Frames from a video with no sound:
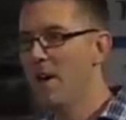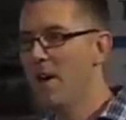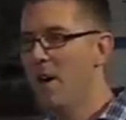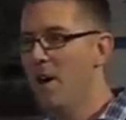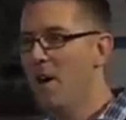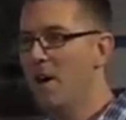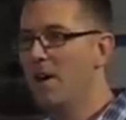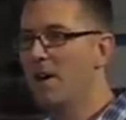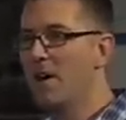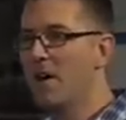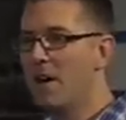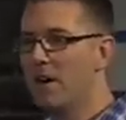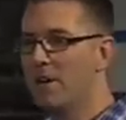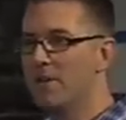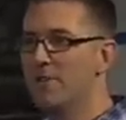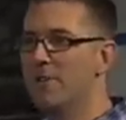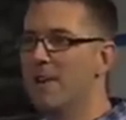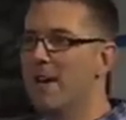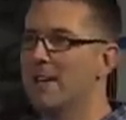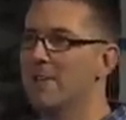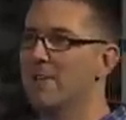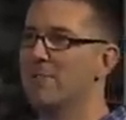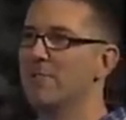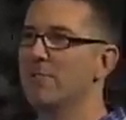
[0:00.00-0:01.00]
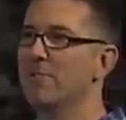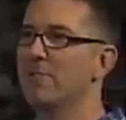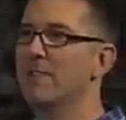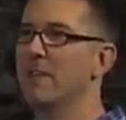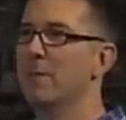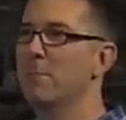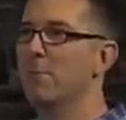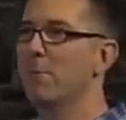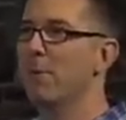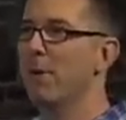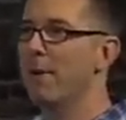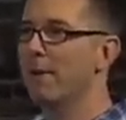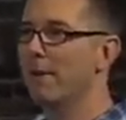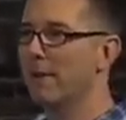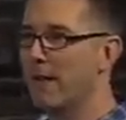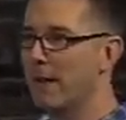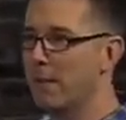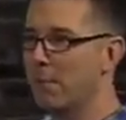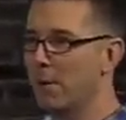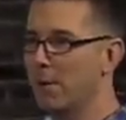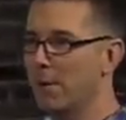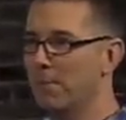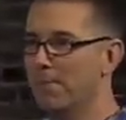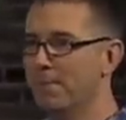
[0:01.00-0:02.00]
are contractors or temporary
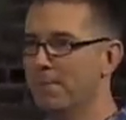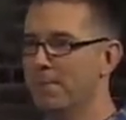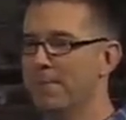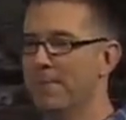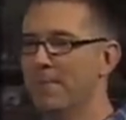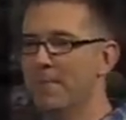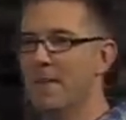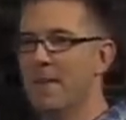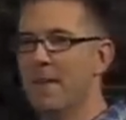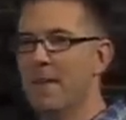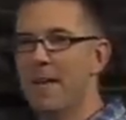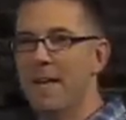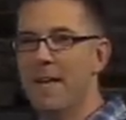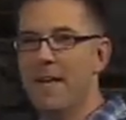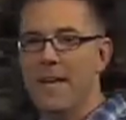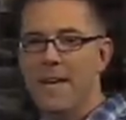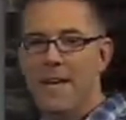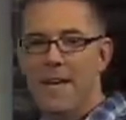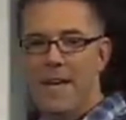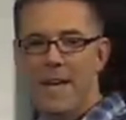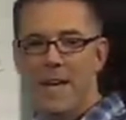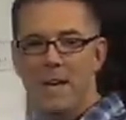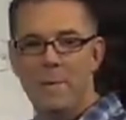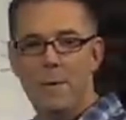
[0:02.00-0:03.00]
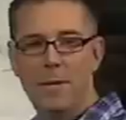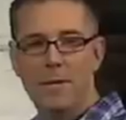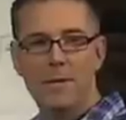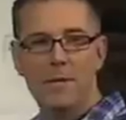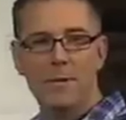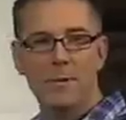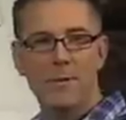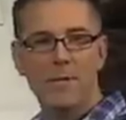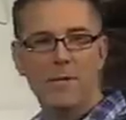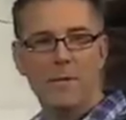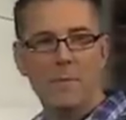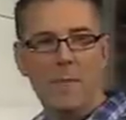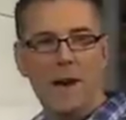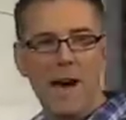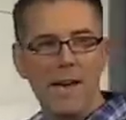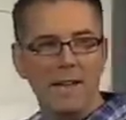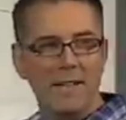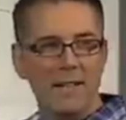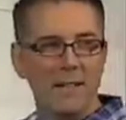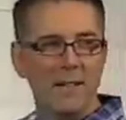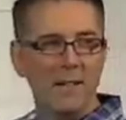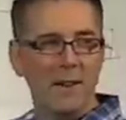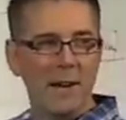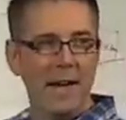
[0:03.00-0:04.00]
labor. Anybody doing the
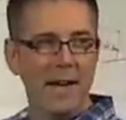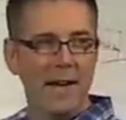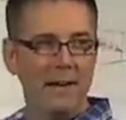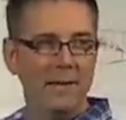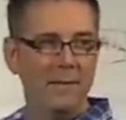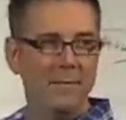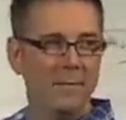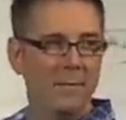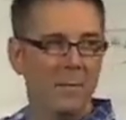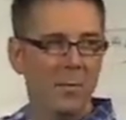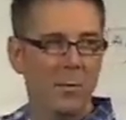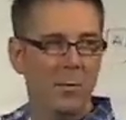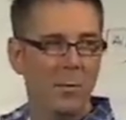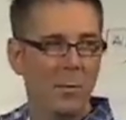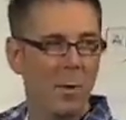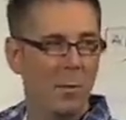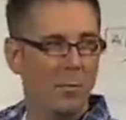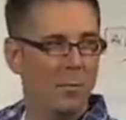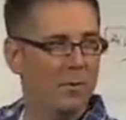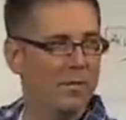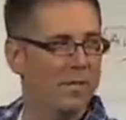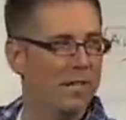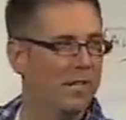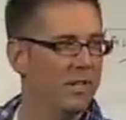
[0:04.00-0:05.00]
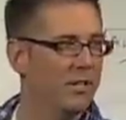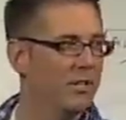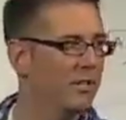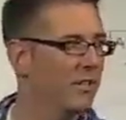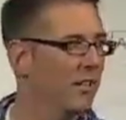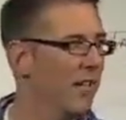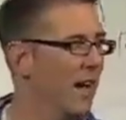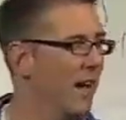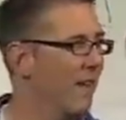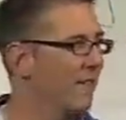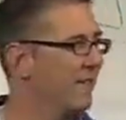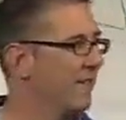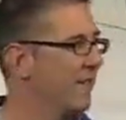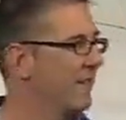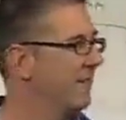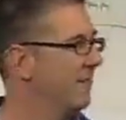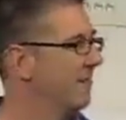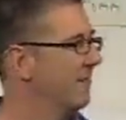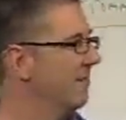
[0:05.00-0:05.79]
math in their head? What percentage is left?